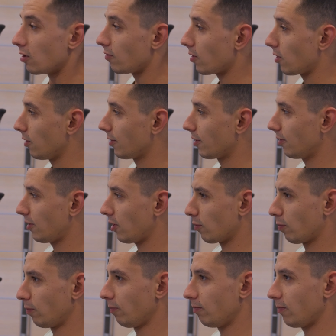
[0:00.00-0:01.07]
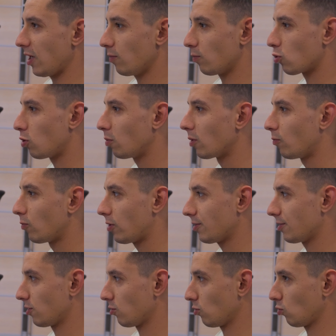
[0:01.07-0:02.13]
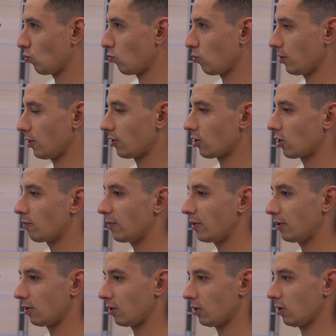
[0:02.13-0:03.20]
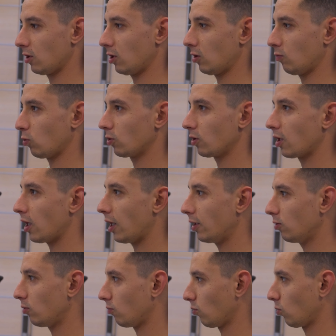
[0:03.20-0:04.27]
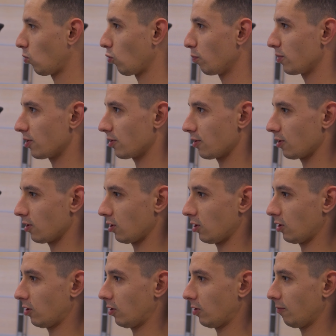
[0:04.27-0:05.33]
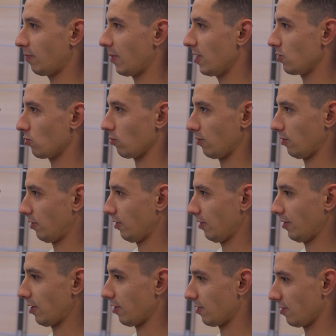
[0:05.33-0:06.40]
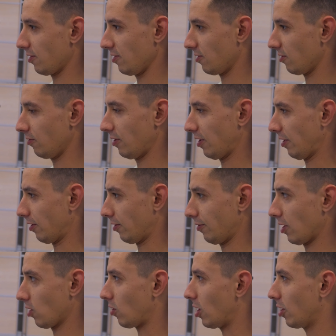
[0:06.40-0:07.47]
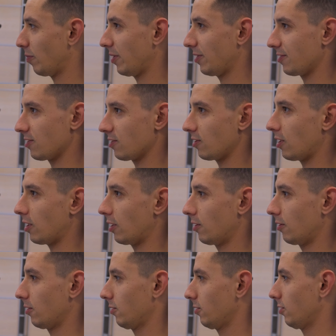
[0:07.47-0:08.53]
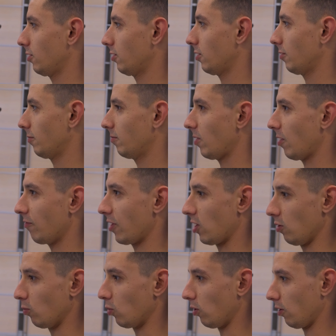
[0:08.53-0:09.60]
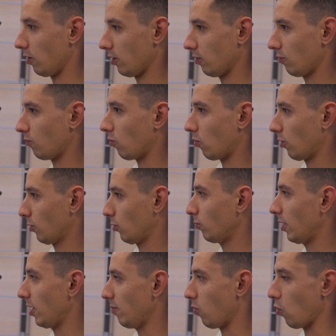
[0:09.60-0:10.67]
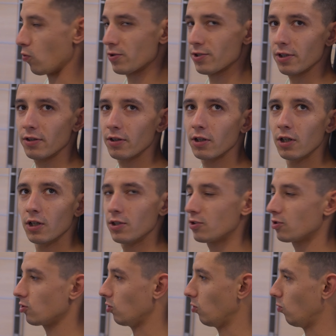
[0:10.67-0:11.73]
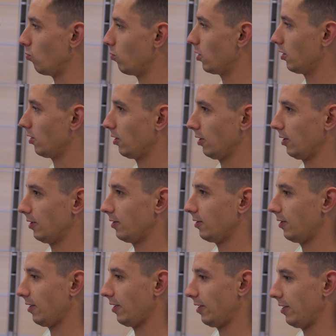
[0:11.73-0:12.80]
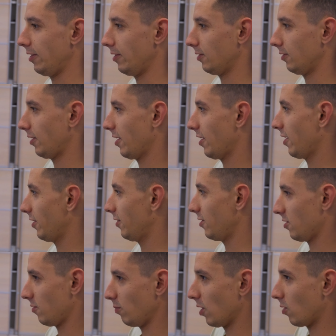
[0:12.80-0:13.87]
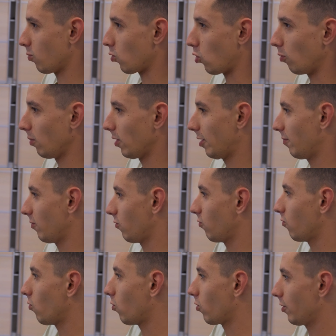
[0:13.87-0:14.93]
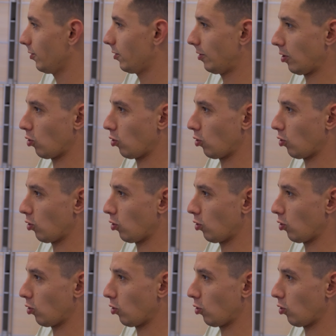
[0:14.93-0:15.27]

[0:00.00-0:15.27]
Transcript: Well, their main problem was to determine what kind of groups, based on their system, their requirements, are available for today posting. So they had this big problem for the